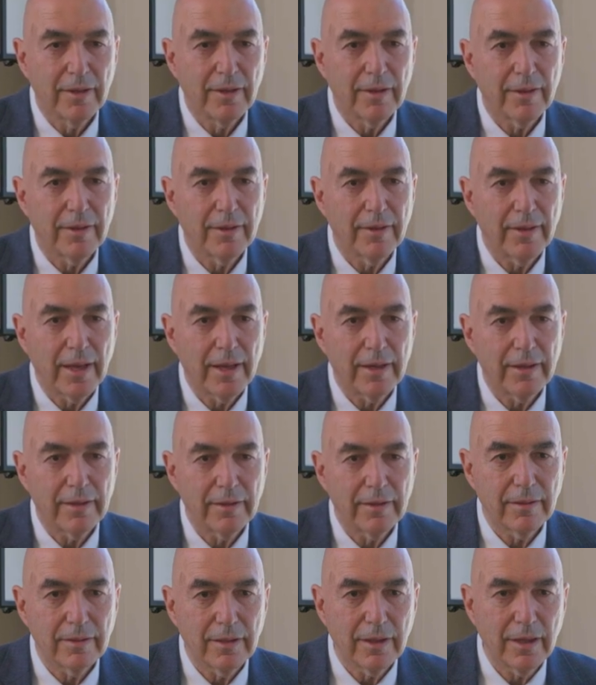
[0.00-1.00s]
that
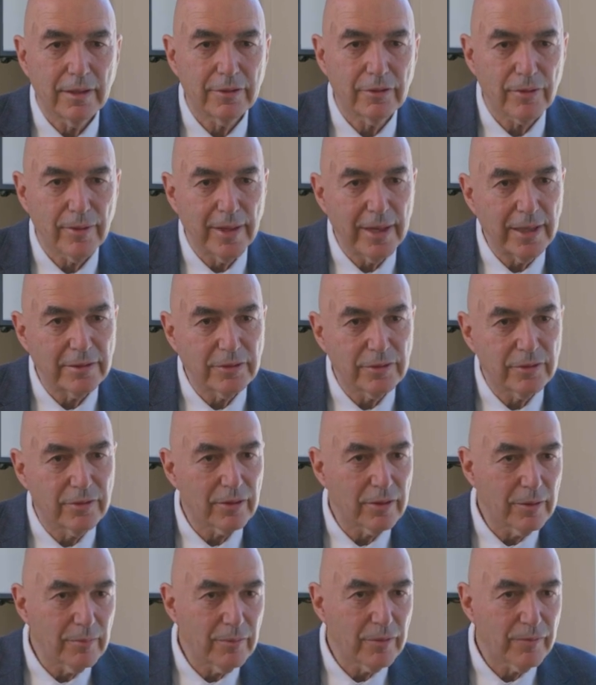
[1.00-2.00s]
a
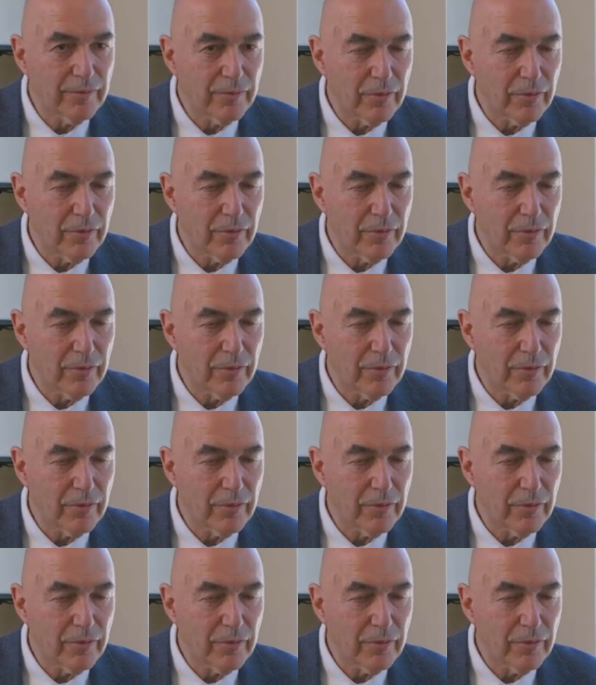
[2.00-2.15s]
transdermal